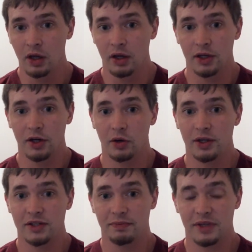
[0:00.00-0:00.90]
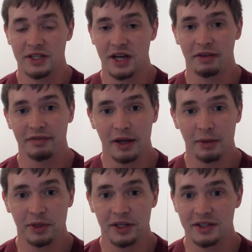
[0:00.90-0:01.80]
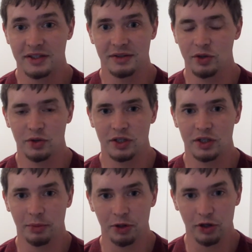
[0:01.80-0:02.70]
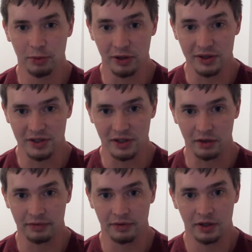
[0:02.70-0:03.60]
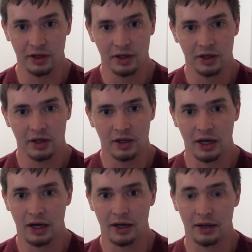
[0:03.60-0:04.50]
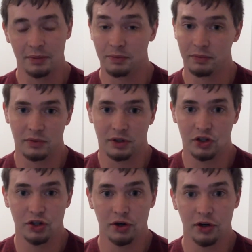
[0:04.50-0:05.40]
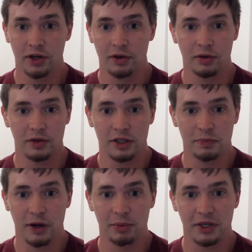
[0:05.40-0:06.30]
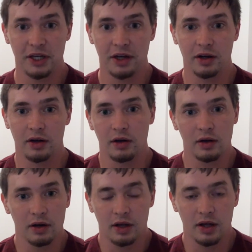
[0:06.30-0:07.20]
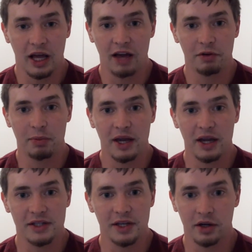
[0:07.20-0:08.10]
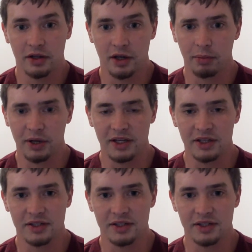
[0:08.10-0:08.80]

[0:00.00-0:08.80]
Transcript: He's got a family. He's doing the WWE stuff. I'm sure he's probably hitting heavy bags here and there, but he